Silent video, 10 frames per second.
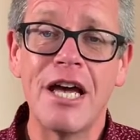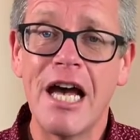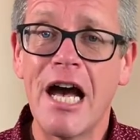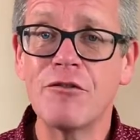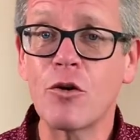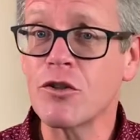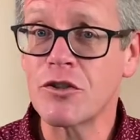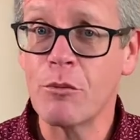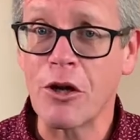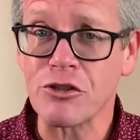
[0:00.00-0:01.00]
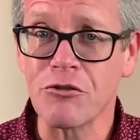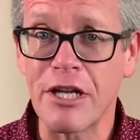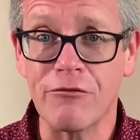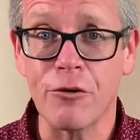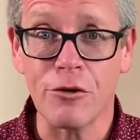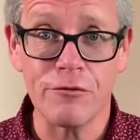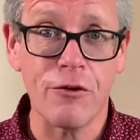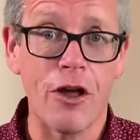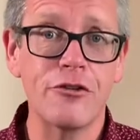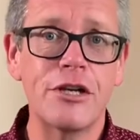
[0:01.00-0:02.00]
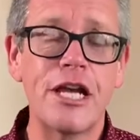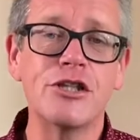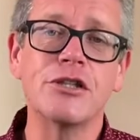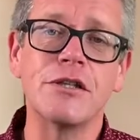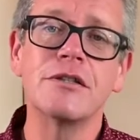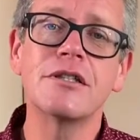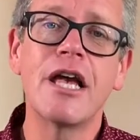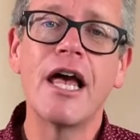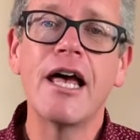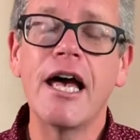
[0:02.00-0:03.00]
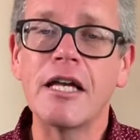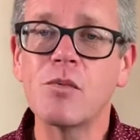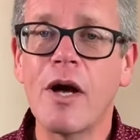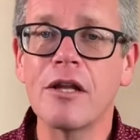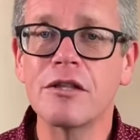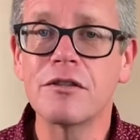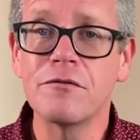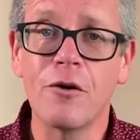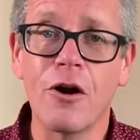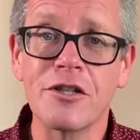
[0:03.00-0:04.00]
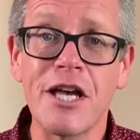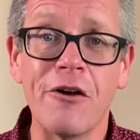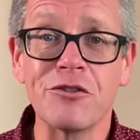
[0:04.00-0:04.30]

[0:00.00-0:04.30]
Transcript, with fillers: have done so much really for, for other nations as well as for ourselves.